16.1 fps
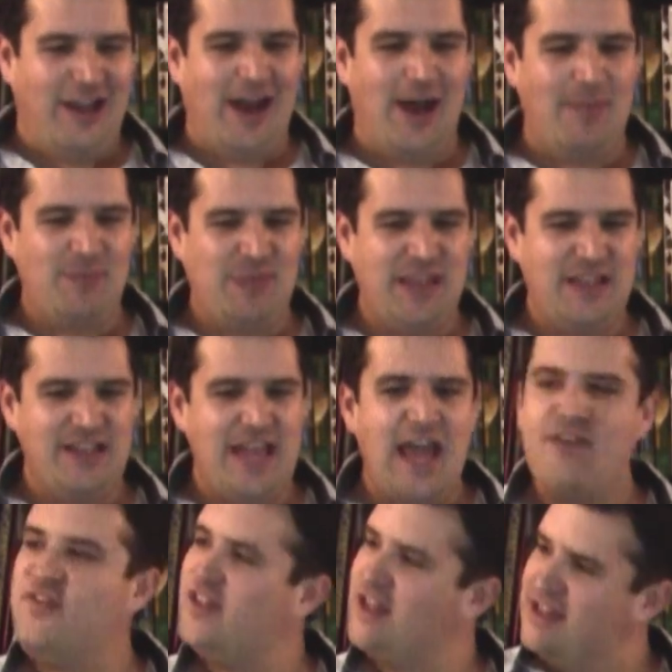Um,
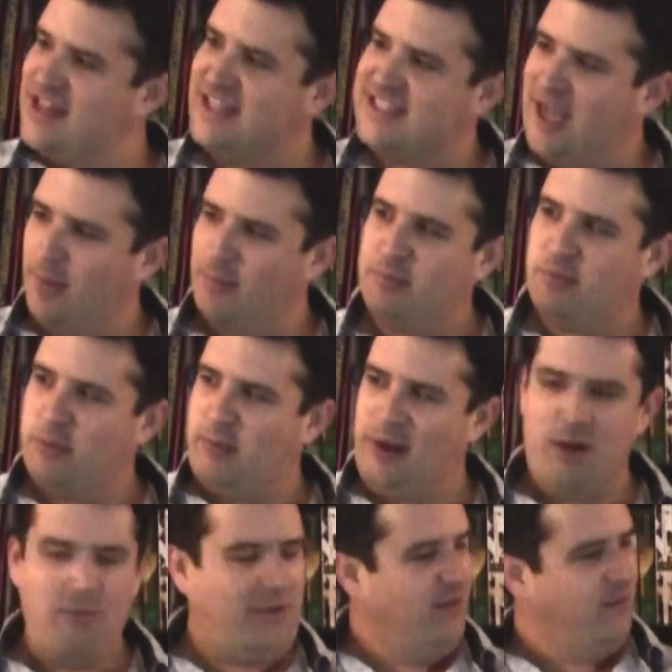yeah, I feel like that's helped
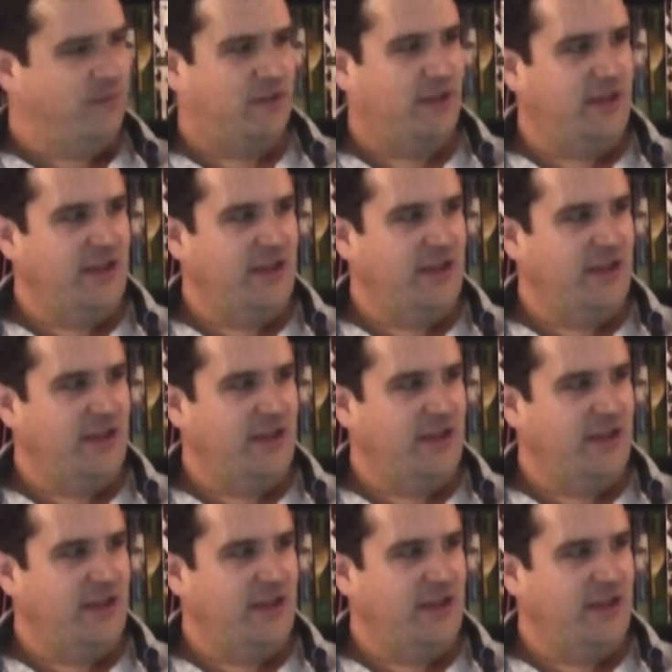prepare me.